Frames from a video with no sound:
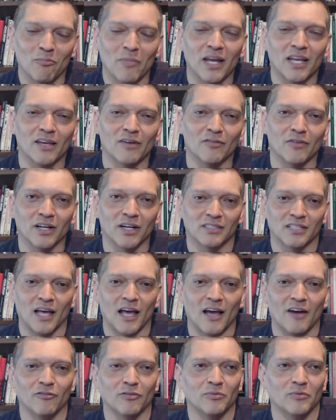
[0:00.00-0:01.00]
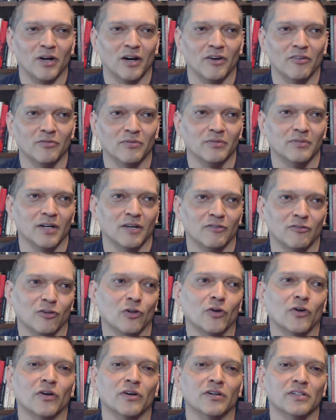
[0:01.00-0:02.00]
many of us have
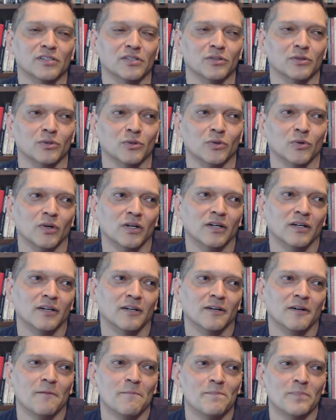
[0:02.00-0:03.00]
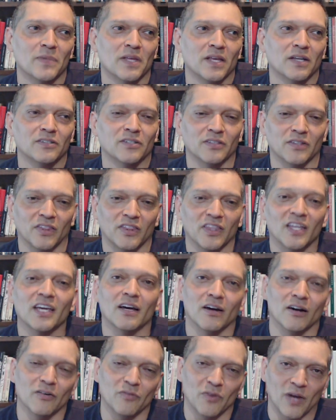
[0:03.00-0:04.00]
learned to think
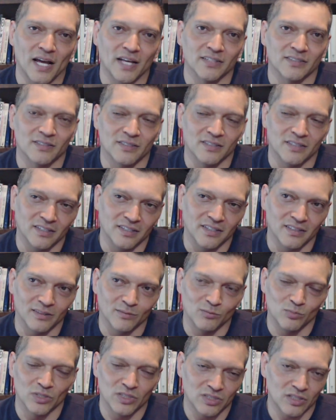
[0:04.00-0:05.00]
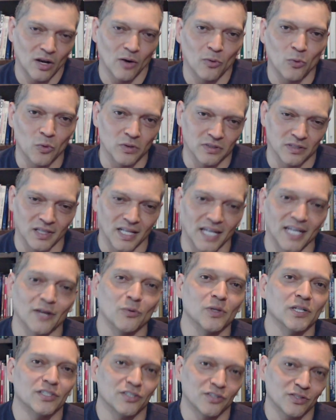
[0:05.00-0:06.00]
of as the Star Wars
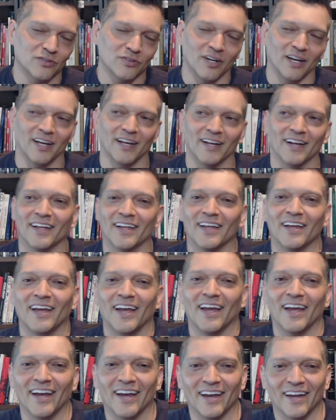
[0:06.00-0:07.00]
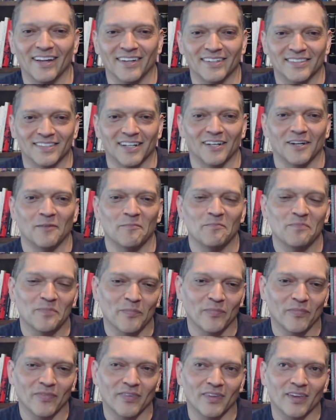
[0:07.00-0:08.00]
language, right? And
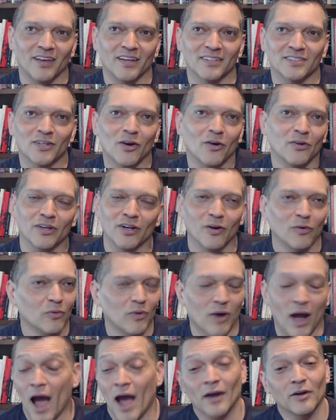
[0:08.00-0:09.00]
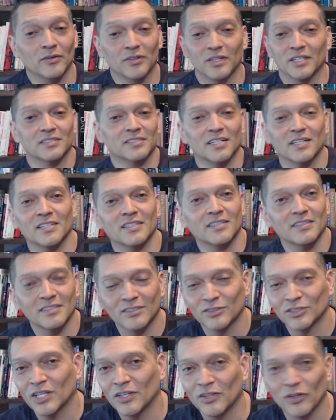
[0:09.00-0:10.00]
so I don't think
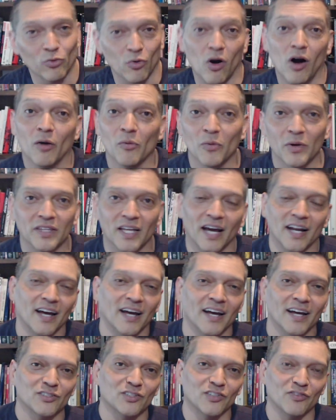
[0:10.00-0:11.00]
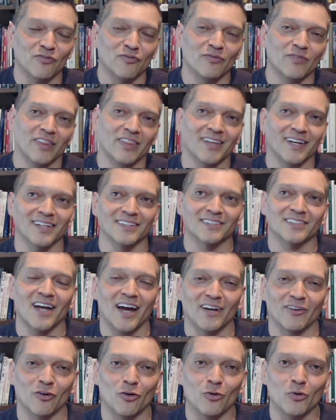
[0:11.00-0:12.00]
there's nothing wrong with that. I actually think it's
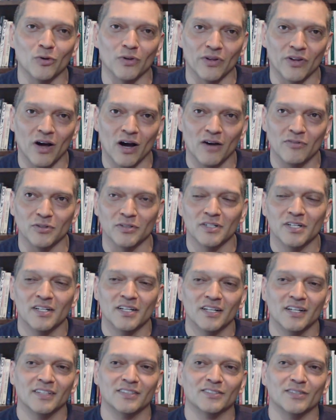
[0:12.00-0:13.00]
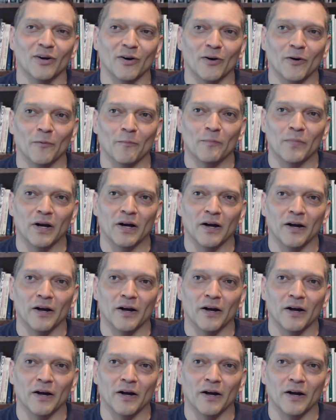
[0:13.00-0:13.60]
kind of cool and novel. So